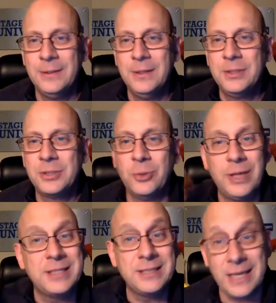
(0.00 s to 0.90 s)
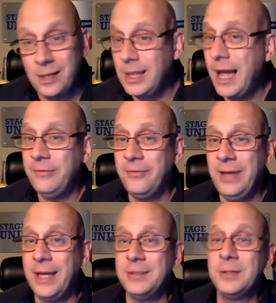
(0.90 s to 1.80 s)
So unless it's at a live
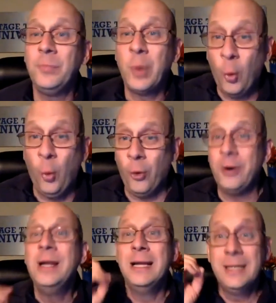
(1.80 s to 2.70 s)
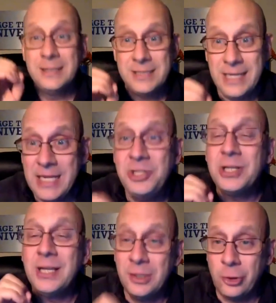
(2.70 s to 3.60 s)
event or
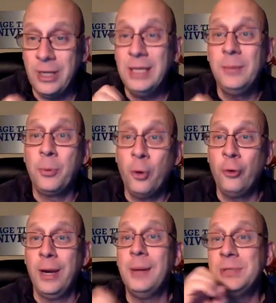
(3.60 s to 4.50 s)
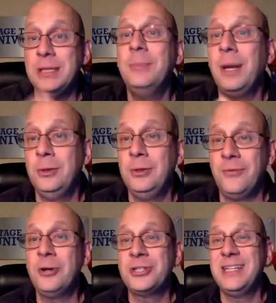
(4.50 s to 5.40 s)
teaching and creating programs in my
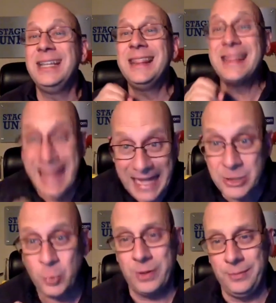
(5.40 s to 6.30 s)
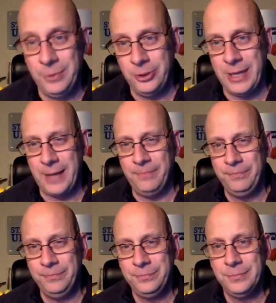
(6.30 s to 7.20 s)
university, that's what I'm good at.
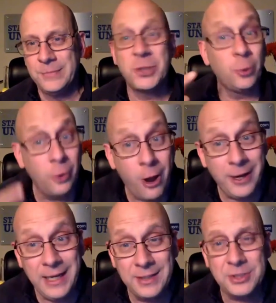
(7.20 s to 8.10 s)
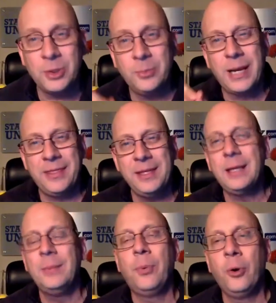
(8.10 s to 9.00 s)
So long answer, but I think
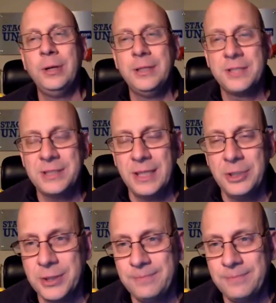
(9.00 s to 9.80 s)
important distinction.